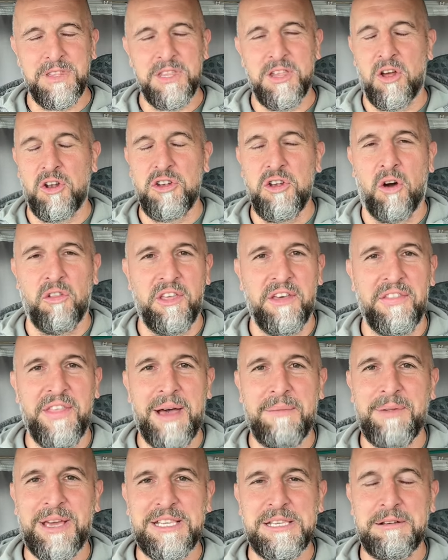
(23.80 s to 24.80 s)
Not that
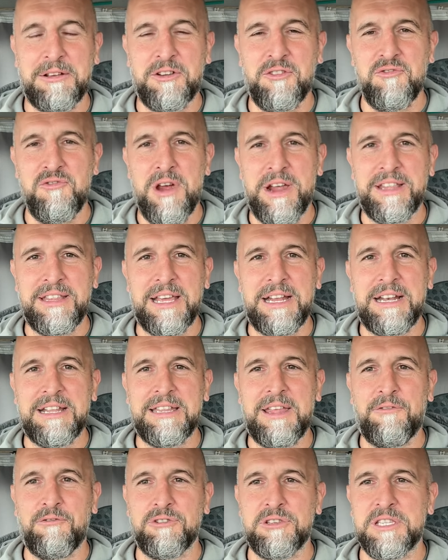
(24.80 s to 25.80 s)
that makes a great deal
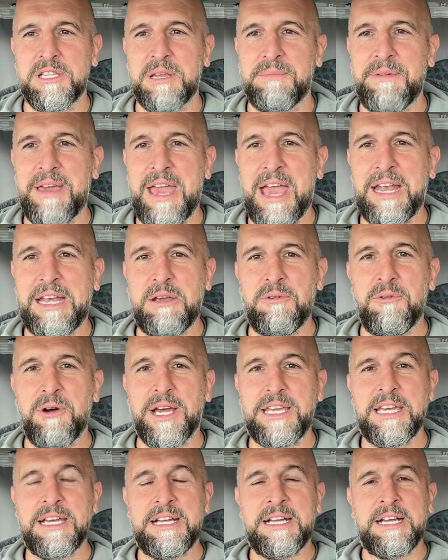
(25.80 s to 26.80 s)
of difference to me
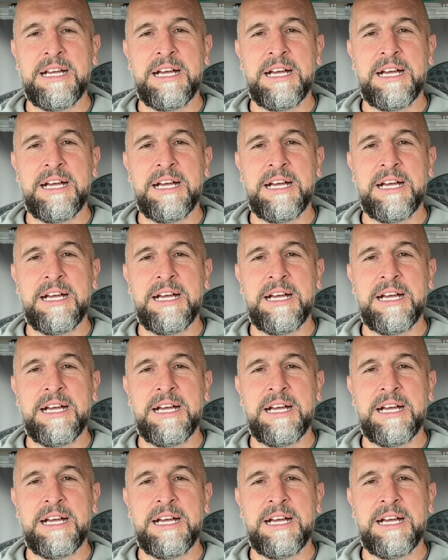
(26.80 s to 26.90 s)
anyway.